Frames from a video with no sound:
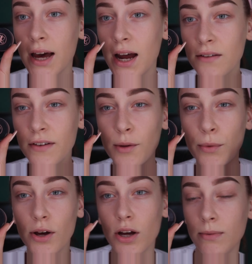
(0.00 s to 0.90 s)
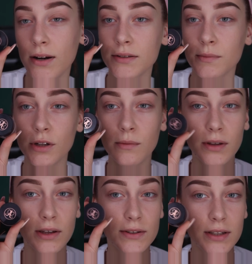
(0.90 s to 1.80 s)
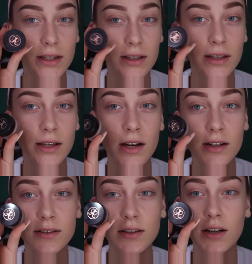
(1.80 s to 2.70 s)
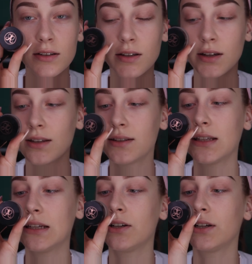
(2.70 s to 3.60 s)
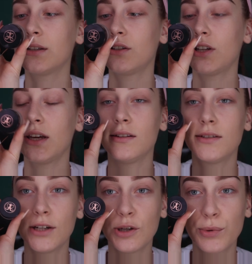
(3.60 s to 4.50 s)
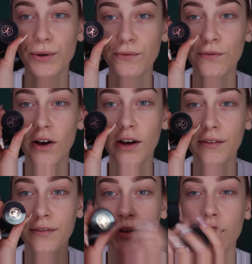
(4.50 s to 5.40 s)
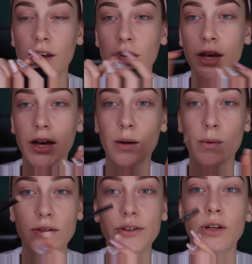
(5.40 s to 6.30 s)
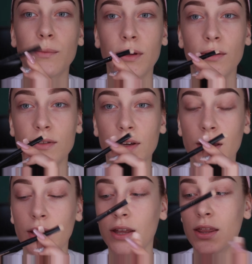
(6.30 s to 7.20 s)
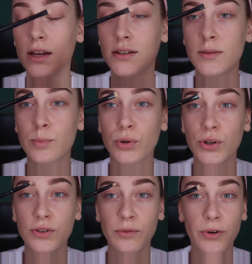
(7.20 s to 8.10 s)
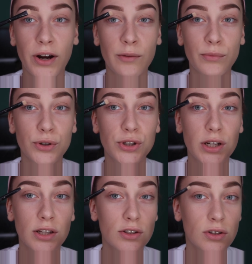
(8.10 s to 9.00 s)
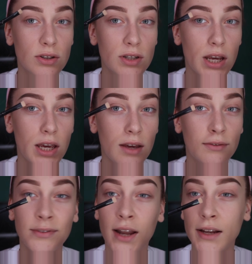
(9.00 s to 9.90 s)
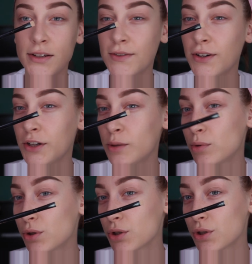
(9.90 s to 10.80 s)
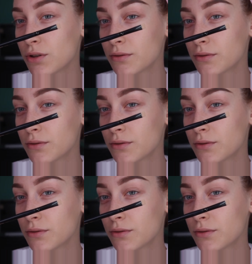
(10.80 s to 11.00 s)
carve out my eyebrows, I'm going to be using the Anastasia concealer in the shade 0.5, and I'm also going to be using this brush from Crown Brush, and it's just a flat definer brush.